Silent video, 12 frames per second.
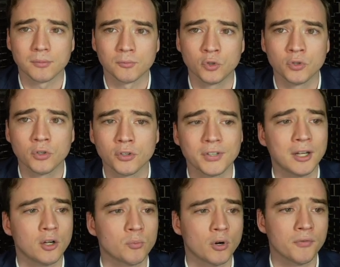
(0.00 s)
You know, the
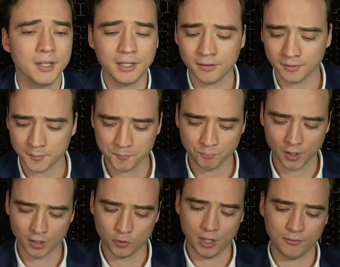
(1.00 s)
cycle profit is
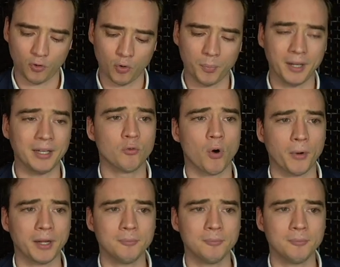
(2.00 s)
you have a company growing.